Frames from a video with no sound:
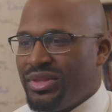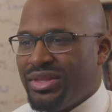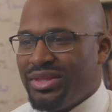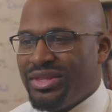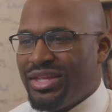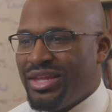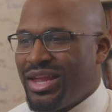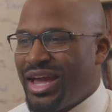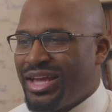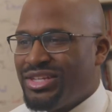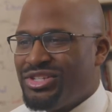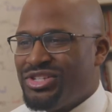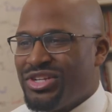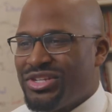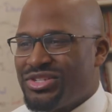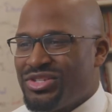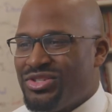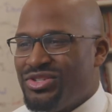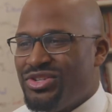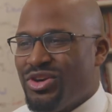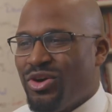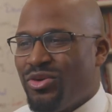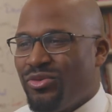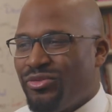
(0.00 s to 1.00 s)
then I
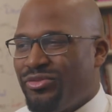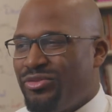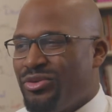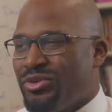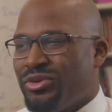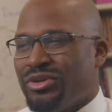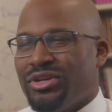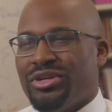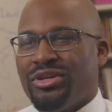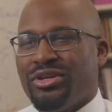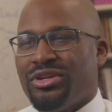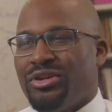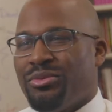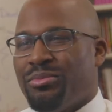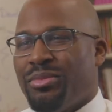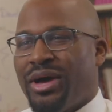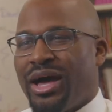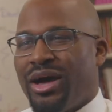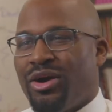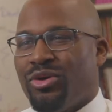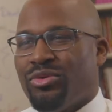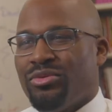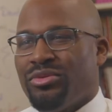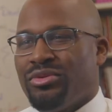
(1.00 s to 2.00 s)
just don't feel good
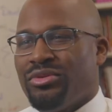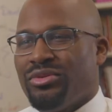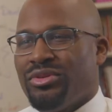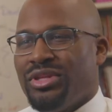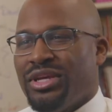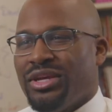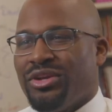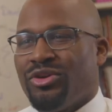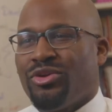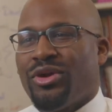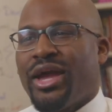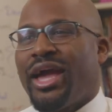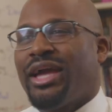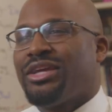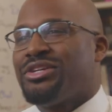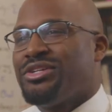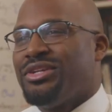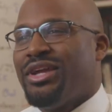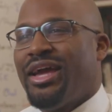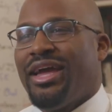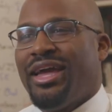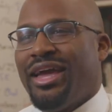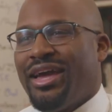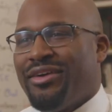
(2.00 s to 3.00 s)
about the
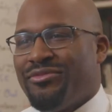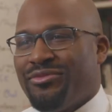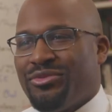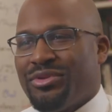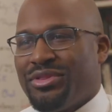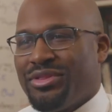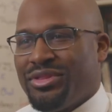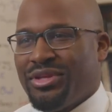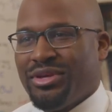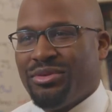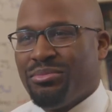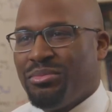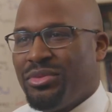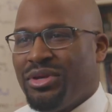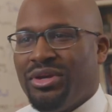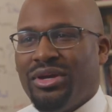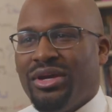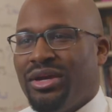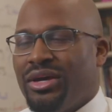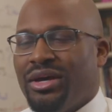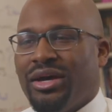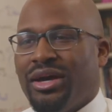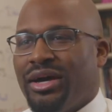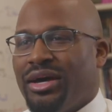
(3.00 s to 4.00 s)
interaction I have with them.
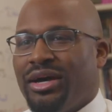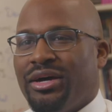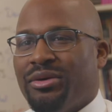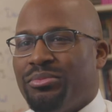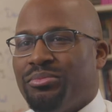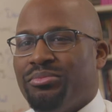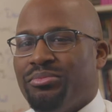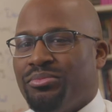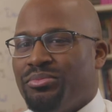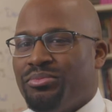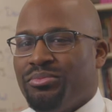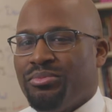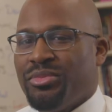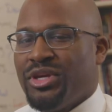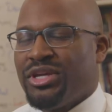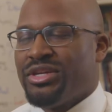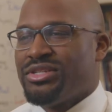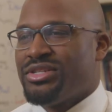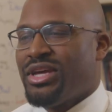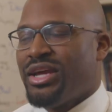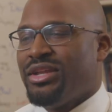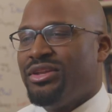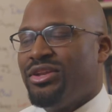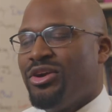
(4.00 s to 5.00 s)

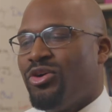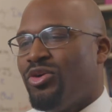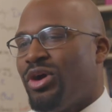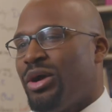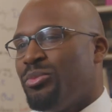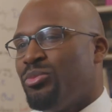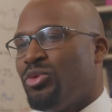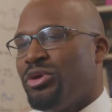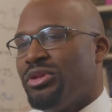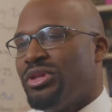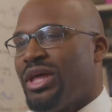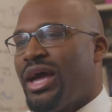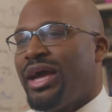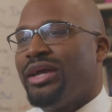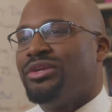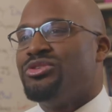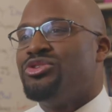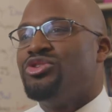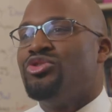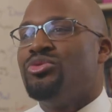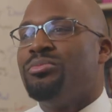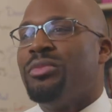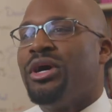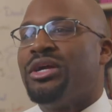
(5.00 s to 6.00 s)
Because I know I'm relying
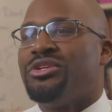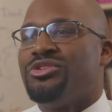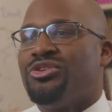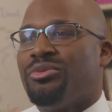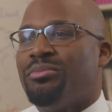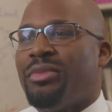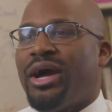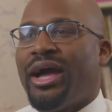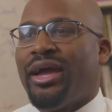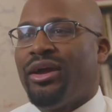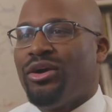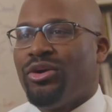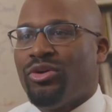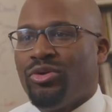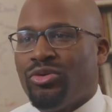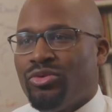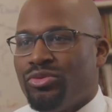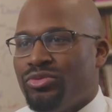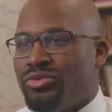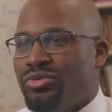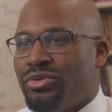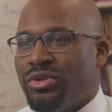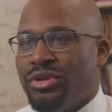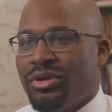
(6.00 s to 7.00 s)
too much on my
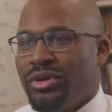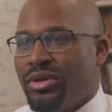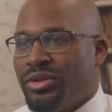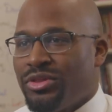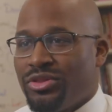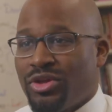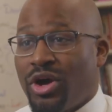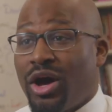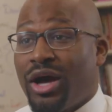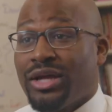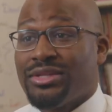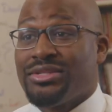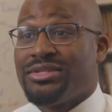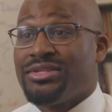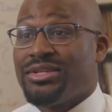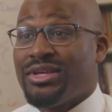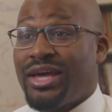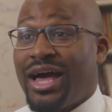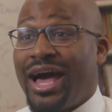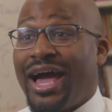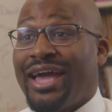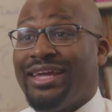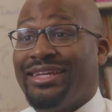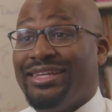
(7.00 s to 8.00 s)
own thoughts,
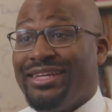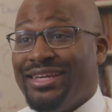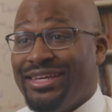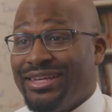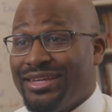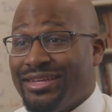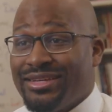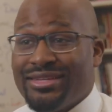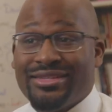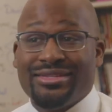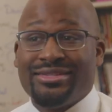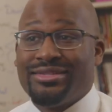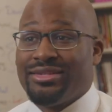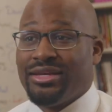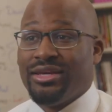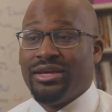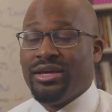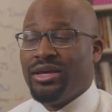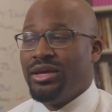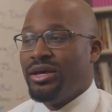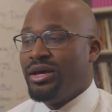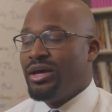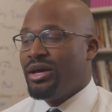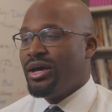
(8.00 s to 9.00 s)
ideas,
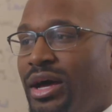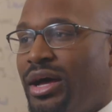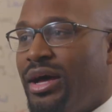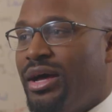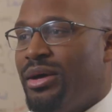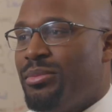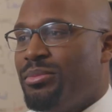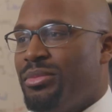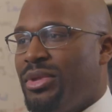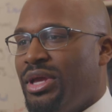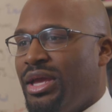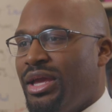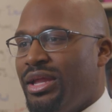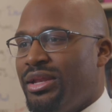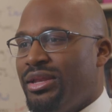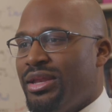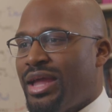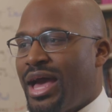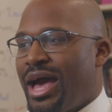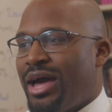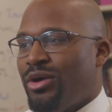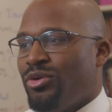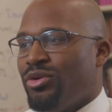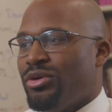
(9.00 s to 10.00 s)
and
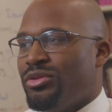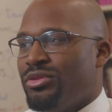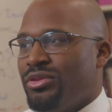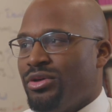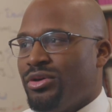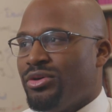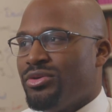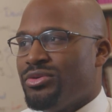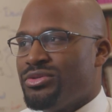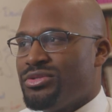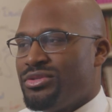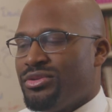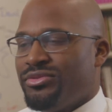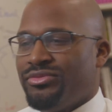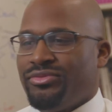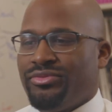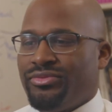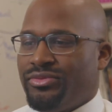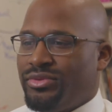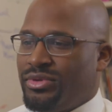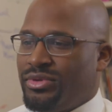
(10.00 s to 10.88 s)
not on those of